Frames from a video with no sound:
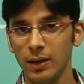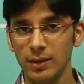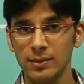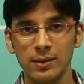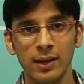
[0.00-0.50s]

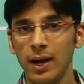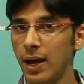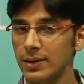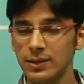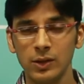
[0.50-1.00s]
is
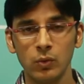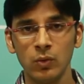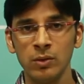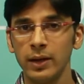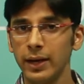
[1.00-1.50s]
ASCII
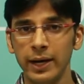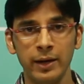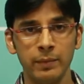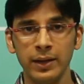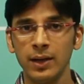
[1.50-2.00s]
code
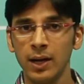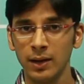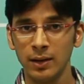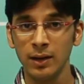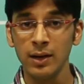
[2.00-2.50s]
8-bit
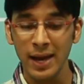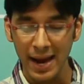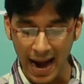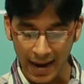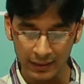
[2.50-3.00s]
done,
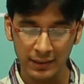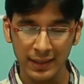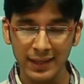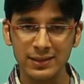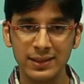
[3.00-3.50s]
and the
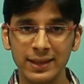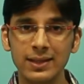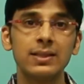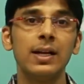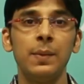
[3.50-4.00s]
next thing
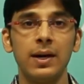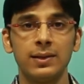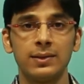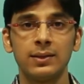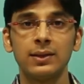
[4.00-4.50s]
is
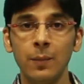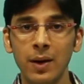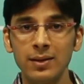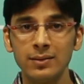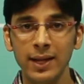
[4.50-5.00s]
commands.
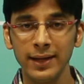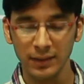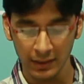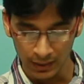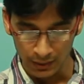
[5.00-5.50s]
Commands like
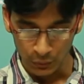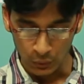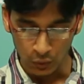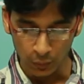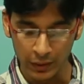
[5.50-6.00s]
you
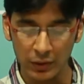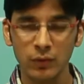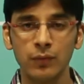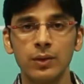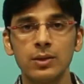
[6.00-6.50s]
want to print
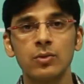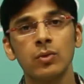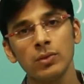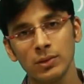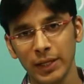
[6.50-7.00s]
on first
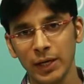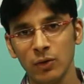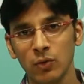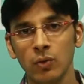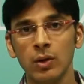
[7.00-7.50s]
row,
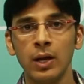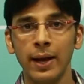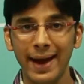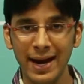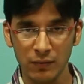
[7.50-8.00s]
second row,
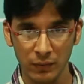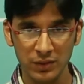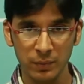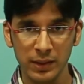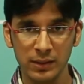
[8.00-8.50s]
at
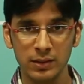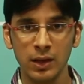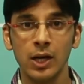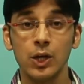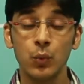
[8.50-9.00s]
which place,
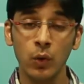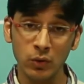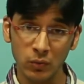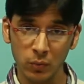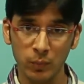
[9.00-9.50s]
you
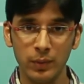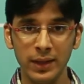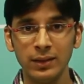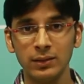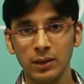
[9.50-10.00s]
want to
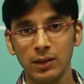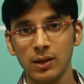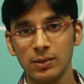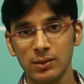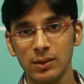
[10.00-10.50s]
blink the
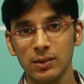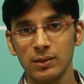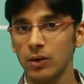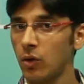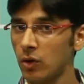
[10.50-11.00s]
cursor
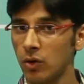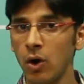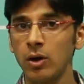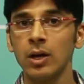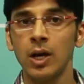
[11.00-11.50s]
or
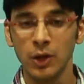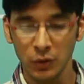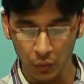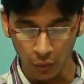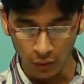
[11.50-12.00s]
not,
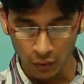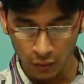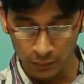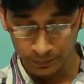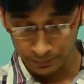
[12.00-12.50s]
you want to